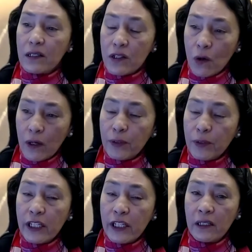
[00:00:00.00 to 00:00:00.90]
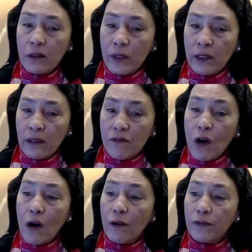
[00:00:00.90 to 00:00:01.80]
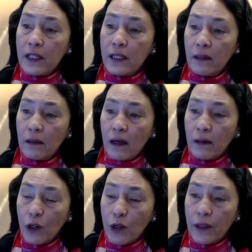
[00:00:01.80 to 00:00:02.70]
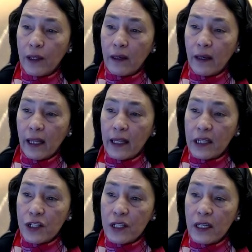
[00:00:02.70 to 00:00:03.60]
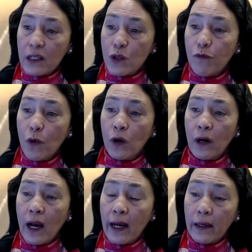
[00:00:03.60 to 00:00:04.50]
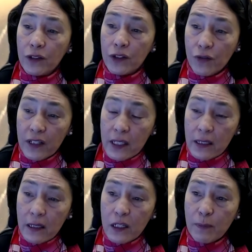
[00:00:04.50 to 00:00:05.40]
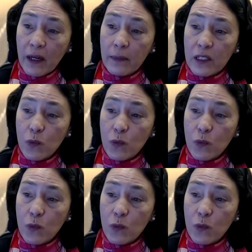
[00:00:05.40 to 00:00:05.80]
So in particular, we're involved in, uh, you know, the uh, LHC has four high energy physics experiments.